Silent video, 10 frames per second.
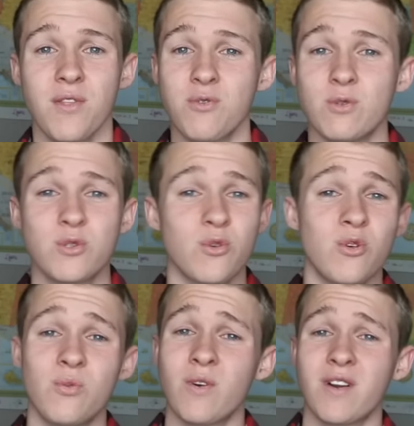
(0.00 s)
Through
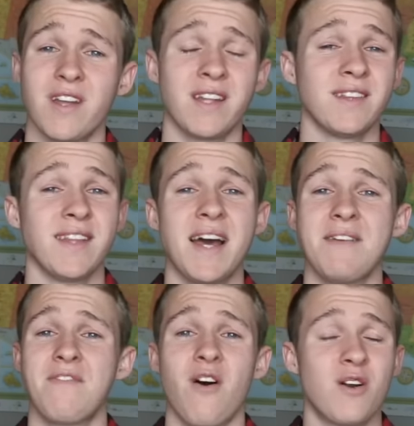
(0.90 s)
school, work, and
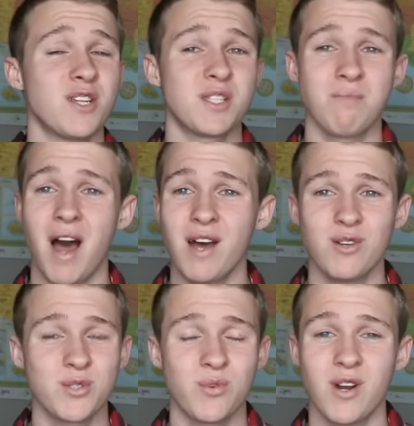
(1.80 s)
life, our
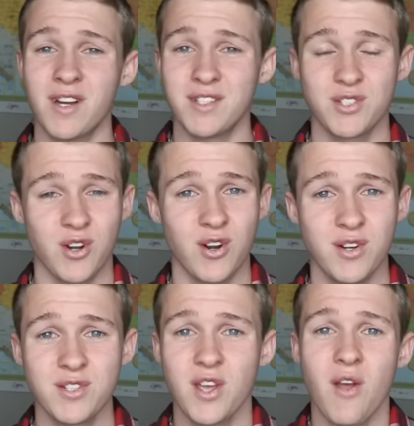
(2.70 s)
smiles were
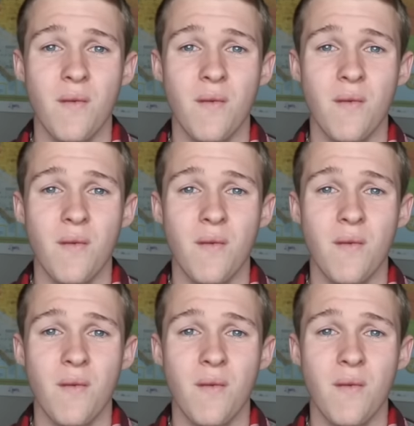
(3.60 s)
unturned.